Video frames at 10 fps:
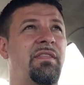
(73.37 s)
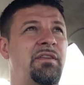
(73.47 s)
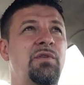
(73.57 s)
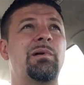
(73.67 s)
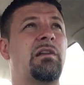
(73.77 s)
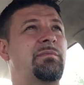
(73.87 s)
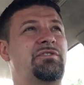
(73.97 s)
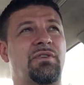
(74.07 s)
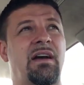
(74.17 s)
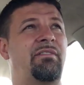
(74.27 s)
then you better
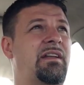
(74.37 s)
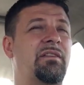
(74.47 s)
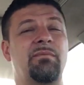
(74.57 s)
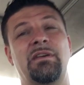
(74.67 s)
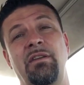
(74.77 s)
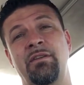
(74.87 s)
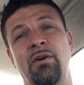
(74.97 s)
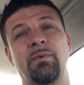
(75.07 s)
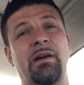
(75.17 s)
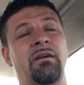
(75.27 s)
be driving out in the middle of
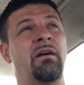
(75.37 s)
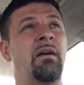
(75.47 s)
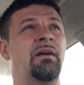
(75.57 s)
nowhere.